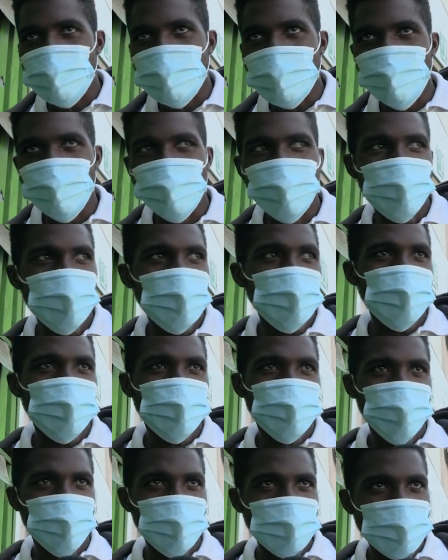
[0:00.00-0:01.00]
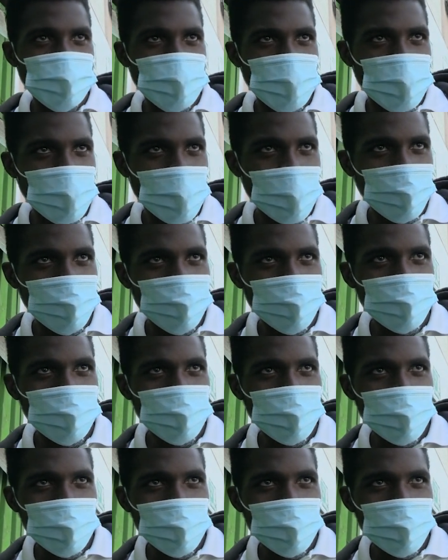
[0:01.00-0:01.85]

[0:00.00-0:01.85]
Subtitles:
the table, is committing a crime.